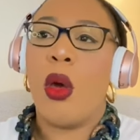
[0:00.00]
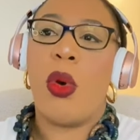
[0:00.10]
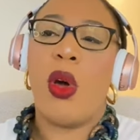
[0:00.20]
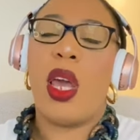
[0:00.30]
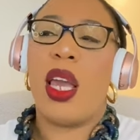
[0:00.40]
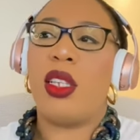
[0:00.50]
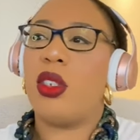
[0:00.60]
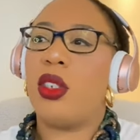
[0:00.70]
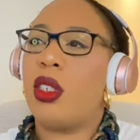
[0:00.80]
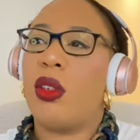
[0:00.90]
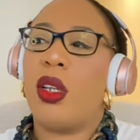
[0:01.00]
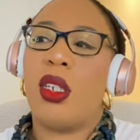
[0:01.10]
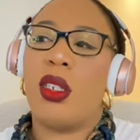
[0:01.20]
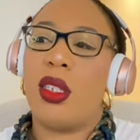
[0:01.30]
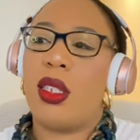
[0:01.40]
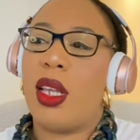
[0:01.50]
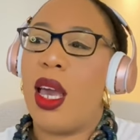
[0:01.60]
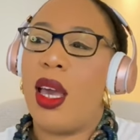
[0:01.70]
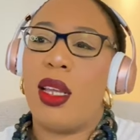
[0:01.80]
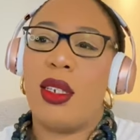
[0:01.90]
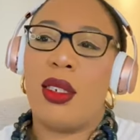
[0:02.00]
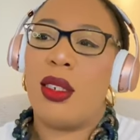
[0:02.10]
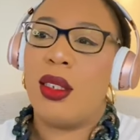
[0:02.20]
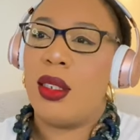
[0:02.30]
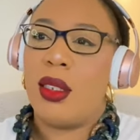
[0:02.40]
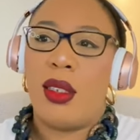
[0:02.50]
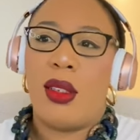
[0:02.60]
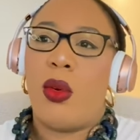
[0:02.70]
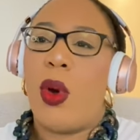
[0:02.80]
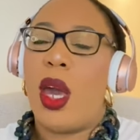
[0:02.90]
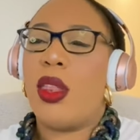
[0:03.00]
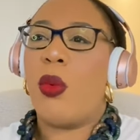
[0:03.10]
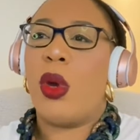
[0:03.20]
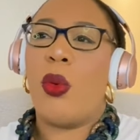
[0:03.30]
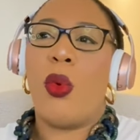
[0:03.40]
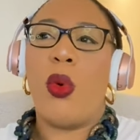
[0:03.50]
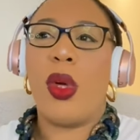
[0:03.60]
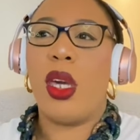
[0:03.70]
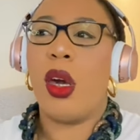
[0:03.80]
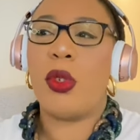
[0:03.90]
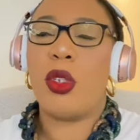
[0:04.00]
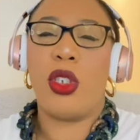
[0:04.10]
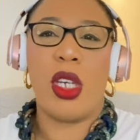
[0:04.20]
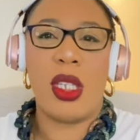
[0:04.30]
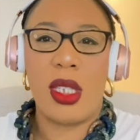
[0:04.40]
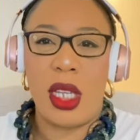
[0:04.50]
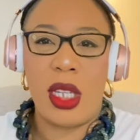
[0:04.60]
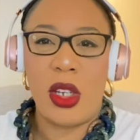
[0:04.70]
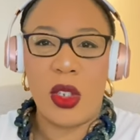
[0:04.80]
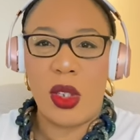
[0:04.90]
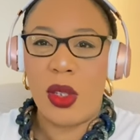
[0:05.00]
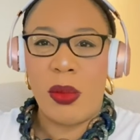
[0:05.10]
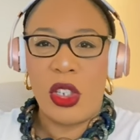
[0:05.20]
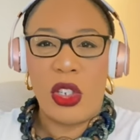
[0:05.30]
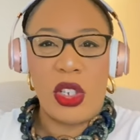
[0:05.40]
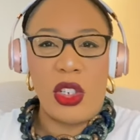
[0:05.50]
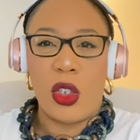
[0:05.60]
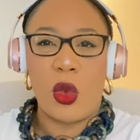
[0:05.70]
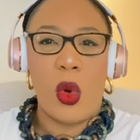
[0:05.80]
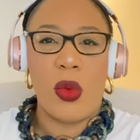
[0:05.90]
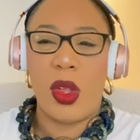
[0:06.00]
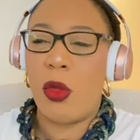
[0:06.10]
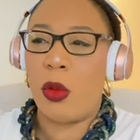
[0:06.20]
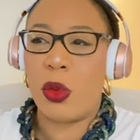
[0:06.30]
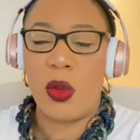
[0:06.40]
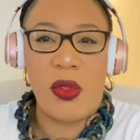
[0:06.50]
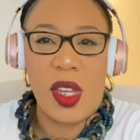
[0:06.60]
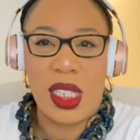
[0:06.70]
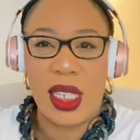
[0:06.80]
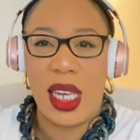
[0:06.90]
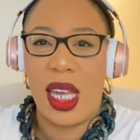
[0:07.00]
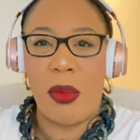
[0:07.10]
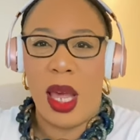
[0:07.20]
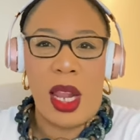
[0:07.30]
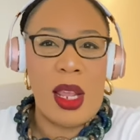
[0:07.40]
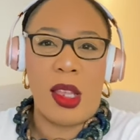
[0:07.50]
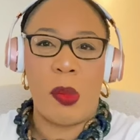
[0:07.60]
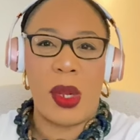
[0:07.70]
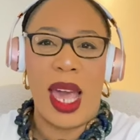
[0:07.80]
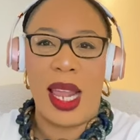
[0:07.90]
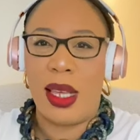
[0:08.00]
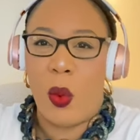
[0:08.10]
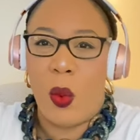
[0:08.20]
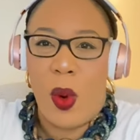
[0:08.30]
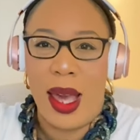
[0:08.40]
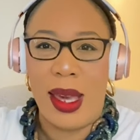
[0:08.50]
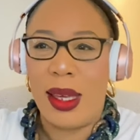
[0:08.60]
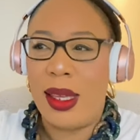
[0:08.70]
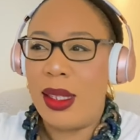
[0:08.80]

But I just don't understand why they were woking up to just, the machine just woke them up to investigate another planet. Why?